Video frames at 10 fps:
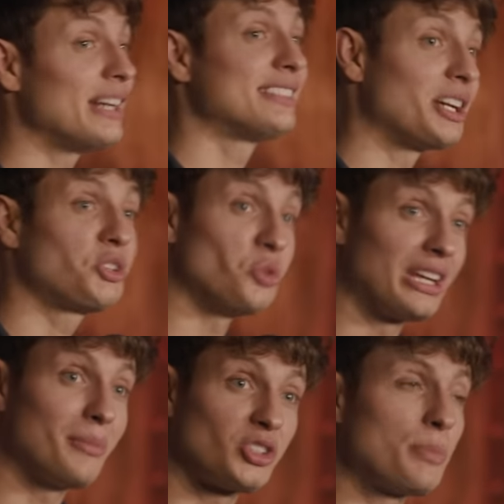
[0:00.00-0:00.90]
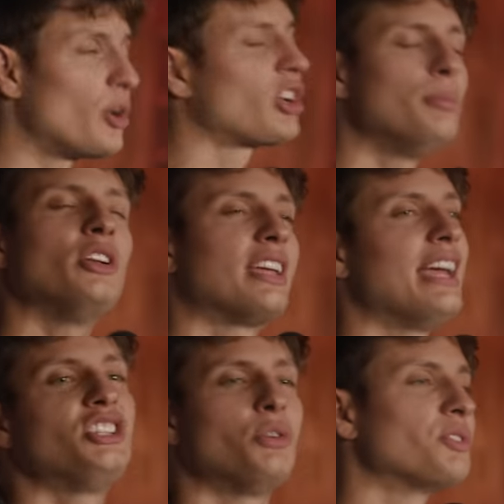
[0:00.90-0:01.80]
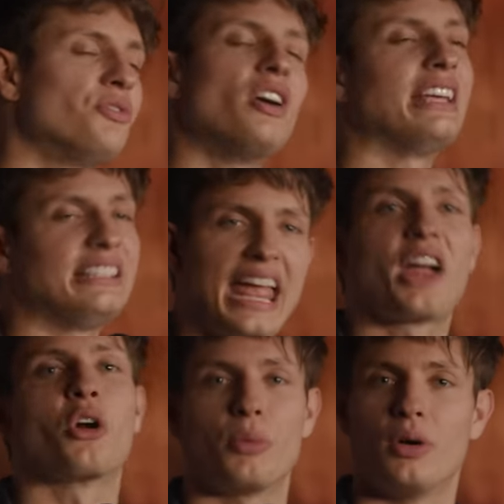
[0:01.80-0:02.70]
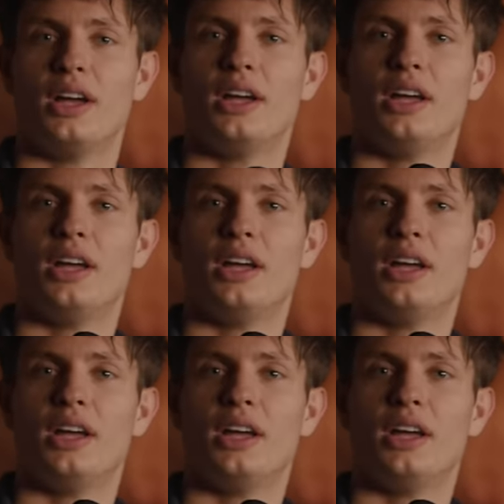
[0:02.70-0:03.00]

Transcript: great sexual chemistry, but our communication was fucking terrible.